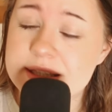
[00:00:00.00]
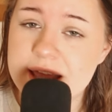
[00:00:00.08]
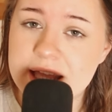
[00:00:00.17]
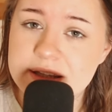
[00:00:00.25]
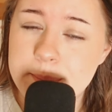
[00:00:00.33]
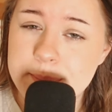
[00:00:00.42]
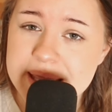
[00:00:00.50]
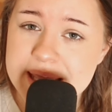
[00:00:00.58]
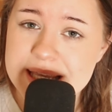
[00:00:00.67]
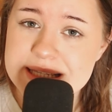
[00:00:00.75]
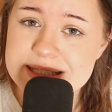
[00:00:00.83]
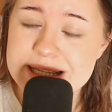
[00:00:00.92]
then
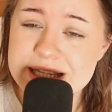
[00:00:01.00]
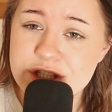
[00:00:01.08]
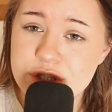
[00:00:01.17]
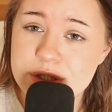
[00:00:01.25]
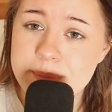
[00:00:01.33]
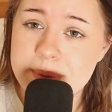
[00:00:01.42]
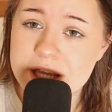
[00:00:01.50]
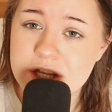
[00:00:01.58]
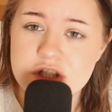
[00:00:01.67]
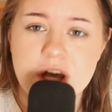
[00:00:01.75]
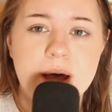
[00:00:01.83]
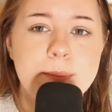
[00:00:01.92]
appears into the
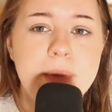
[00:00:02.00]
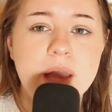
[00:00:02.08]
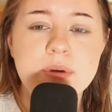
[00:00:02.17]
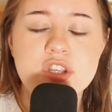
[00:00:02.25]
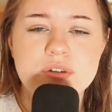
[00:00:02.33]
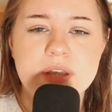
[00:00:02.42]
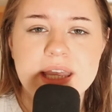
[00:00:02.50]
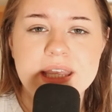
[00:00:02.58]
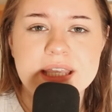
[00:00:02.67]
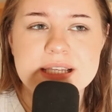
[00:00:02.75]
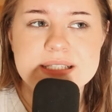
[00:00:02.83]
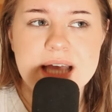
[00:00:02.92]
picture. Mary Drake
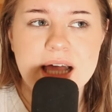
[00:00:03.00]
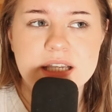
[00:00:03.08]
is